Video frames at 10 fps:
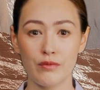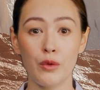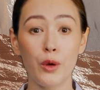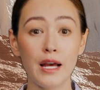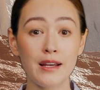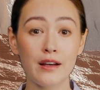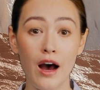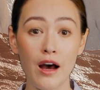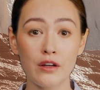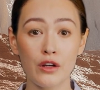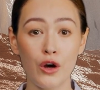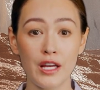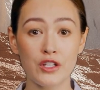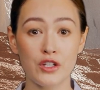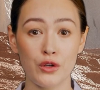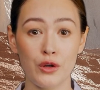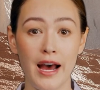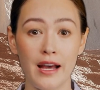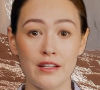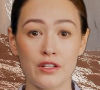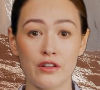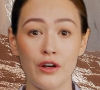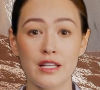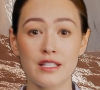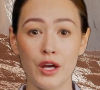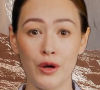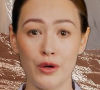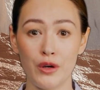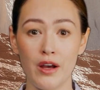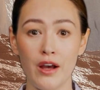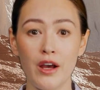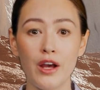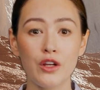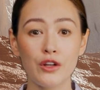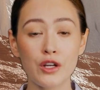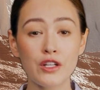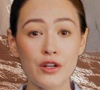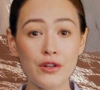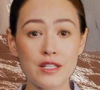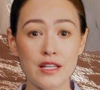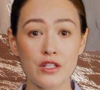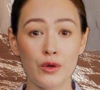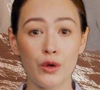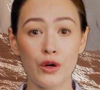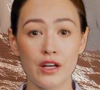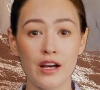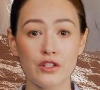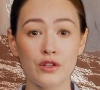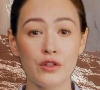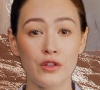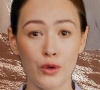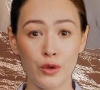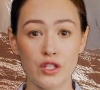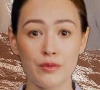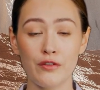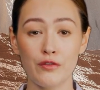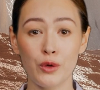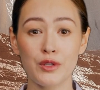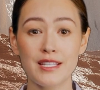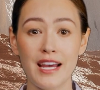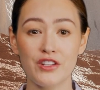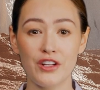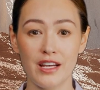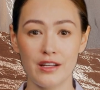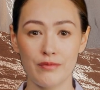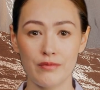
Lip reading: While it can't log into your calendar on its own, you can use it to organize your thoughts before scheduling.